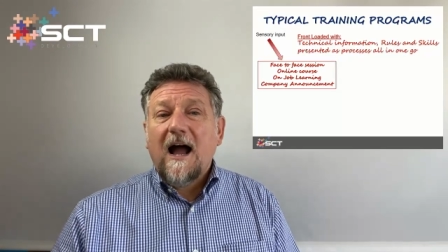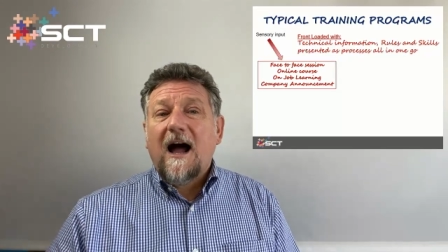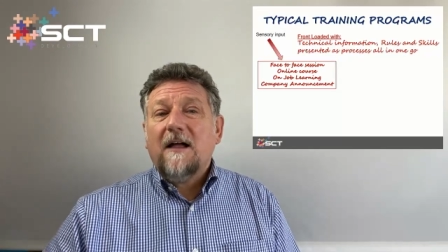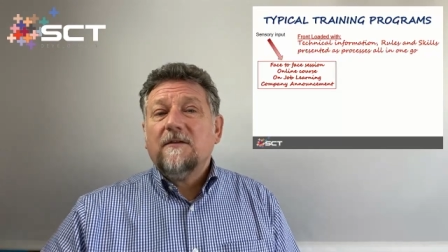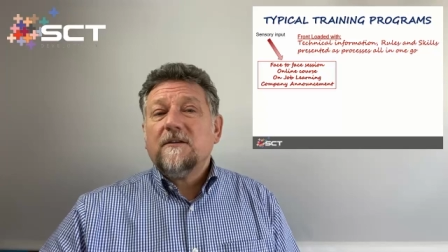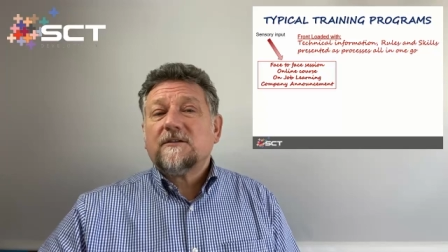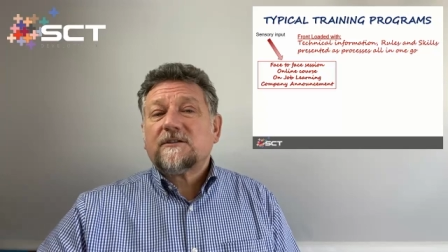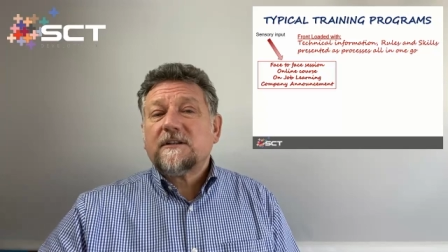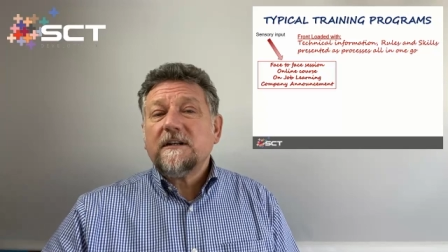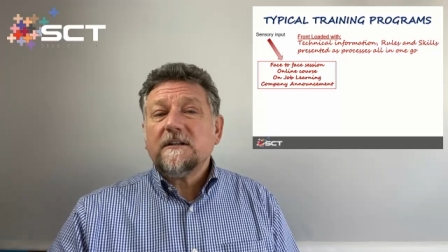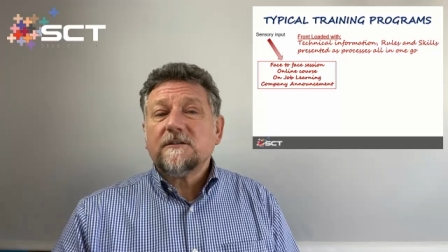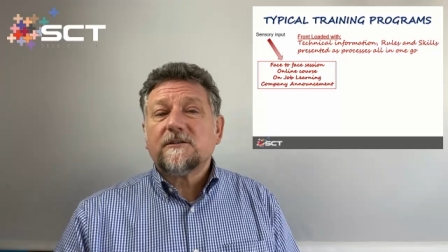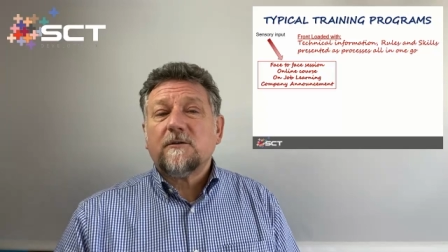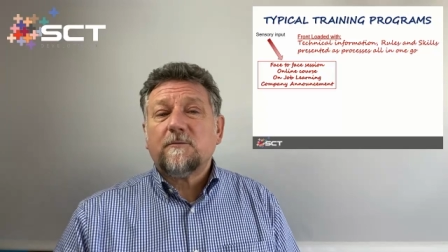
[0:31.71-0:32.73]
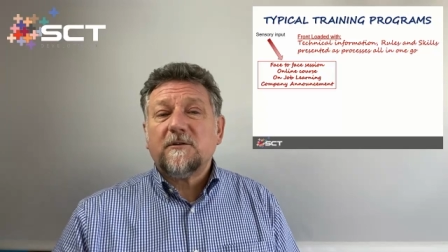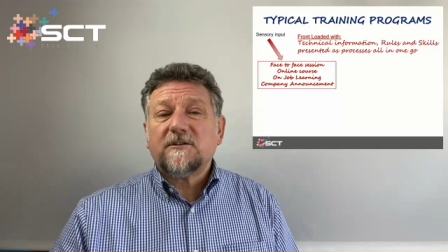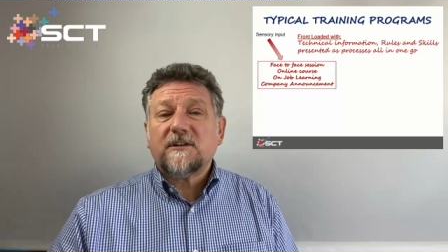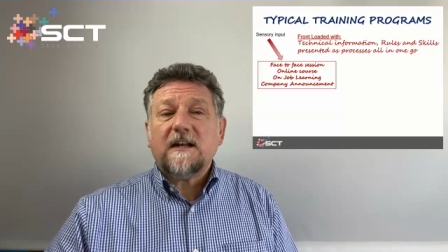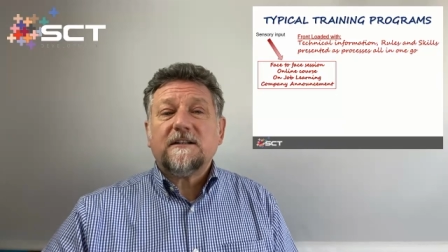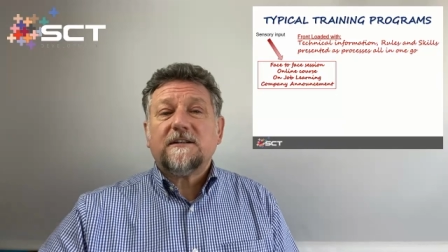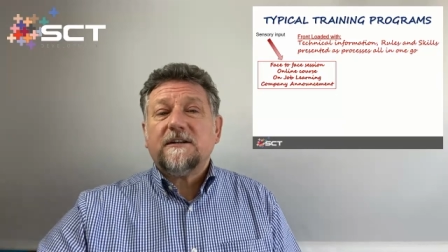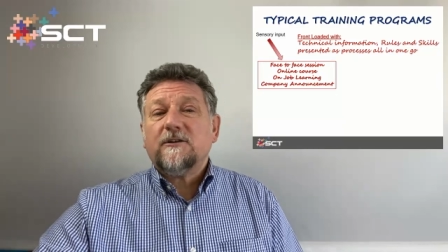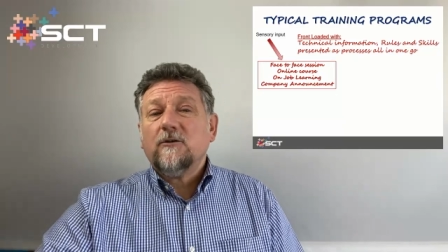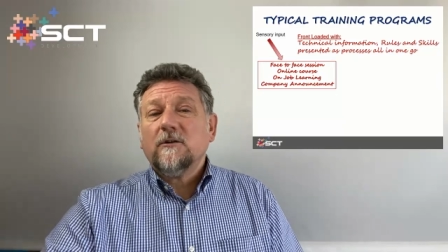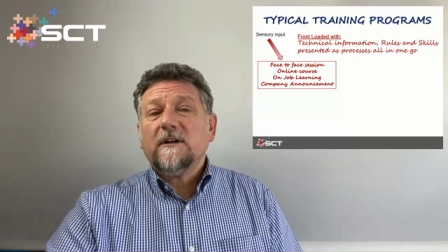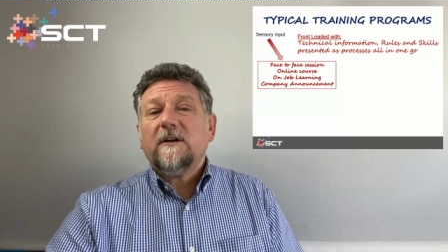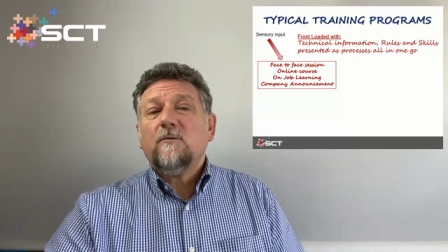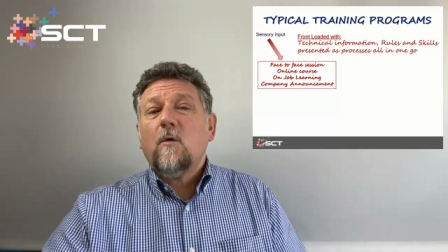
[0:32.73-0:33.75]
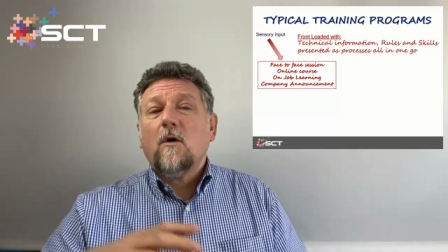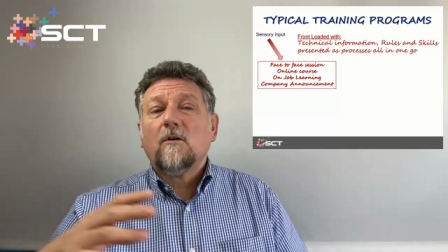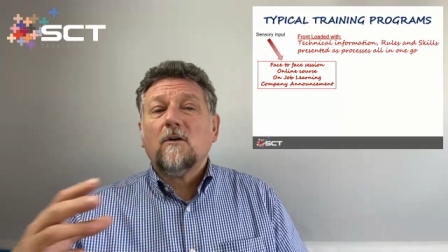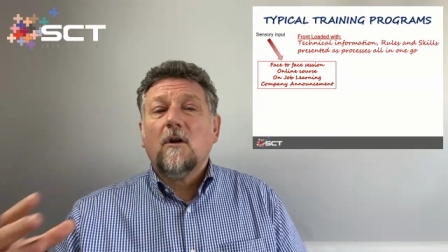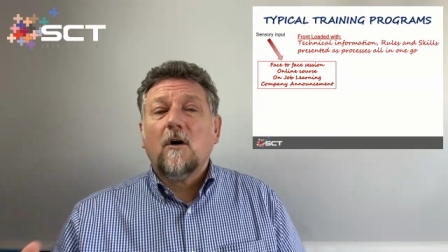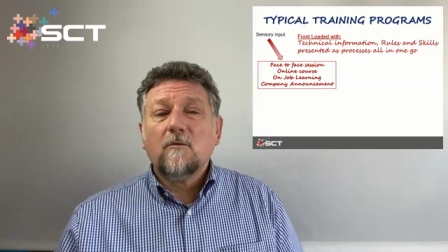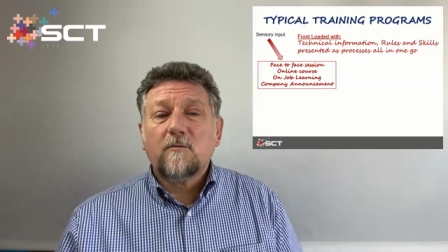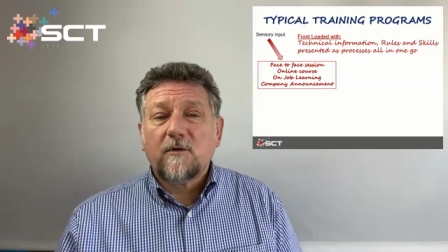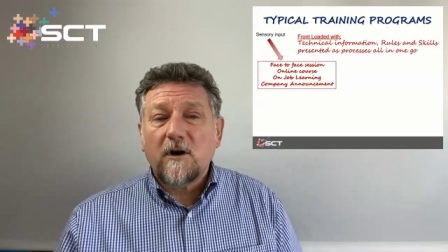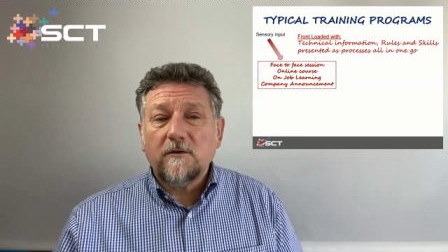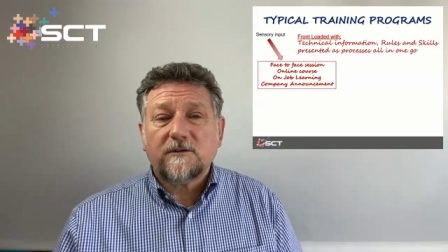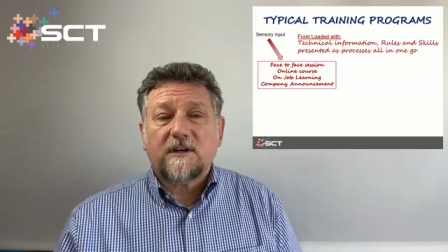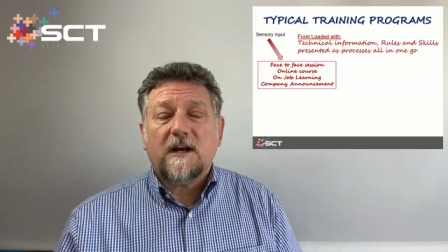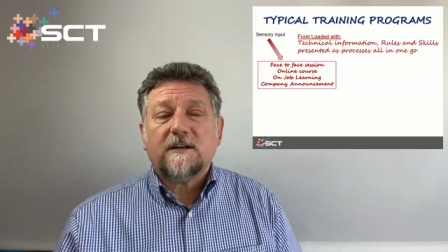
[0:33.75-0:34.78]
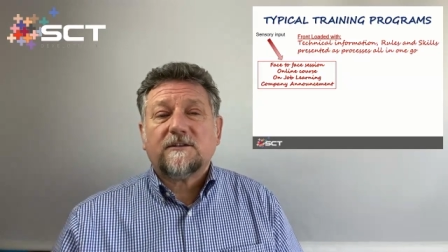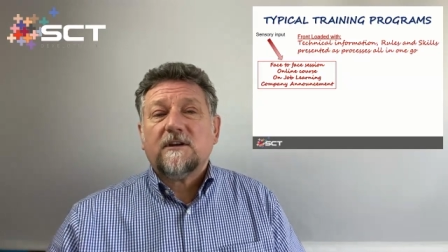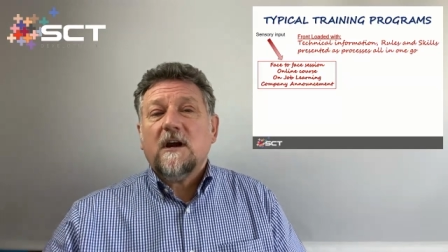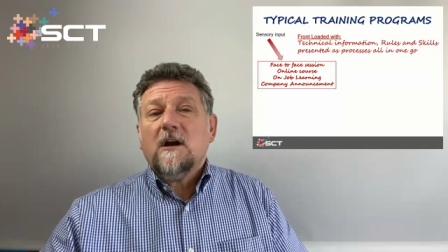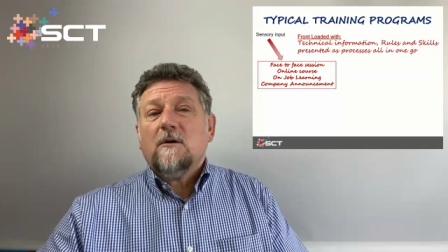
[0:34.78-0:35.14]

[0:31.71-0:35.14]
and the skills are presented all in one long process